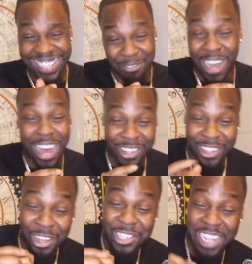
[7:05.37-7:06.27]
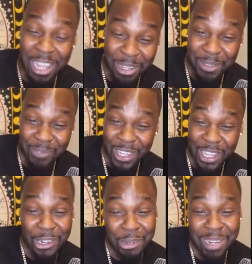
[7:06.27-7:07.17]
I'll negotiate with the
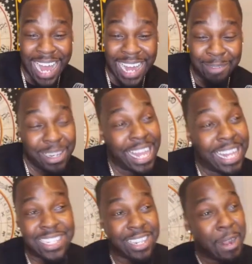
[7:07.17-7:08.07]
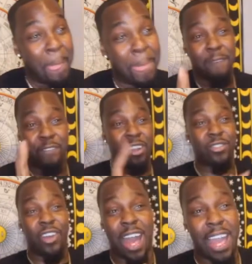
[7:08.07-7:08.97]
Illuminati. Be like, listen, first
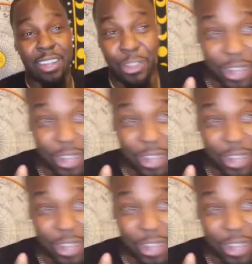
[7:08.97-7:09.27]
of all, I ain't doing